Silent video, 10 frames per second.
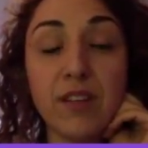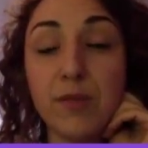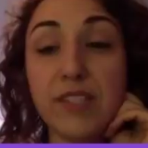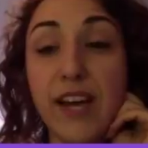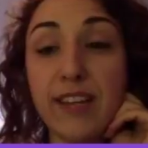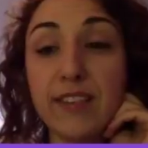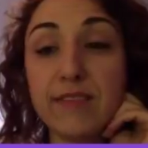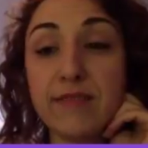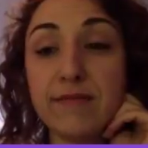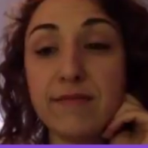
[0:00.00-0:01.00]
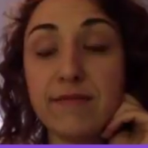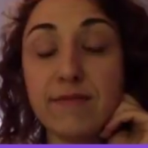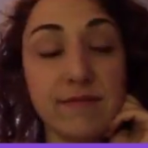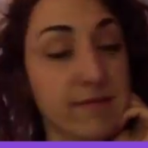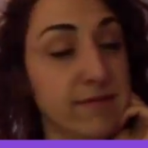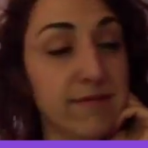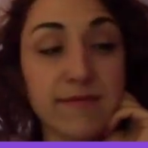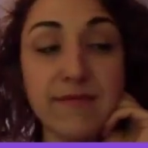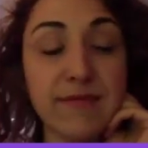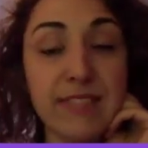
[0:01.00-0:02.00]
was like
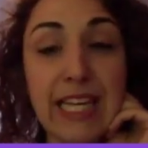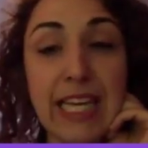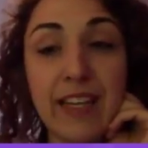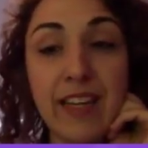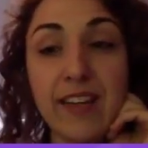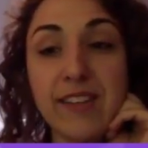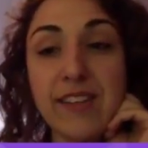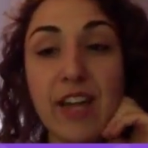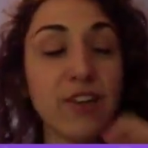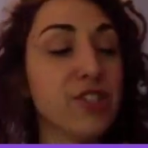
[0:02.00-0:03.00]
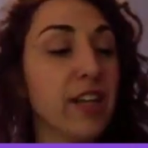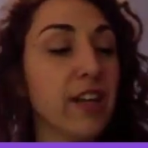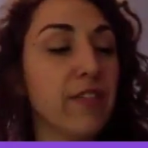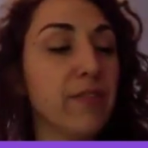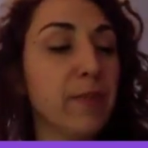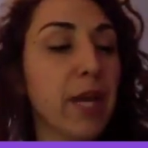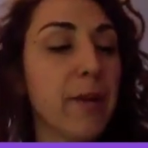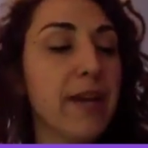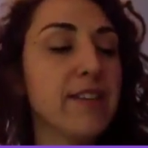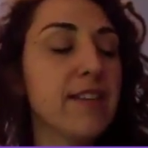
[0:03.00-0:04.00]
in his energy of
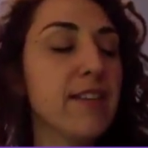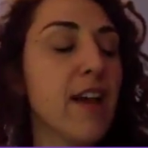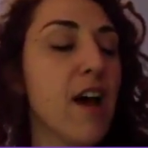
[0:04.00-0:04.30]
being a Pisces.